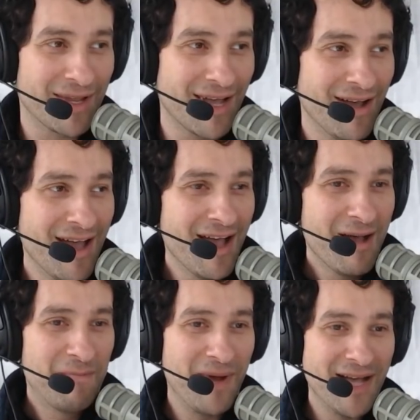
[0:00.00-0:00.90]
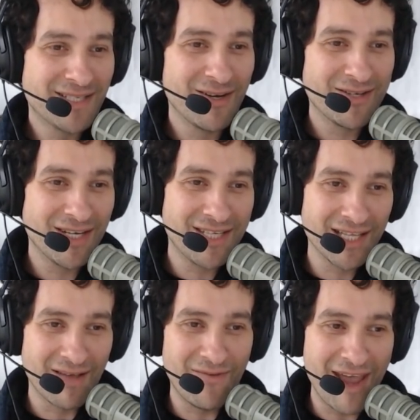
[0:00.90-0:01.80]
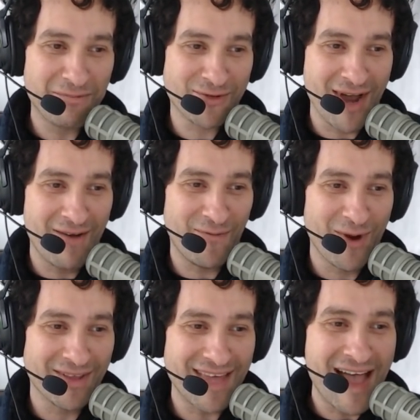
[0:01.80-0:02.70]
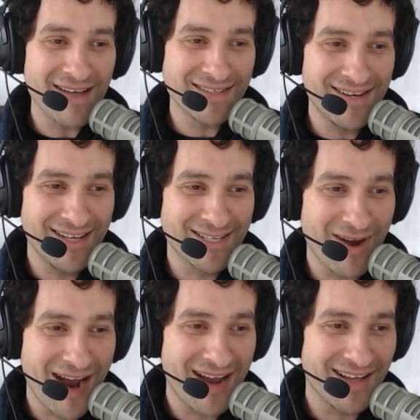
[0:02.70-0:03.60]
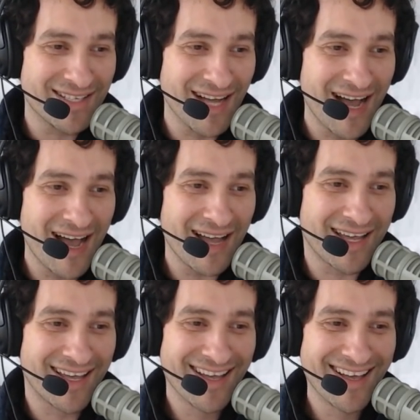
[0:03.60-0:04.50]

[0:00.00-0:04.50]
Here we go. Buster just hit the Vapetron 4000. He's ready to talk.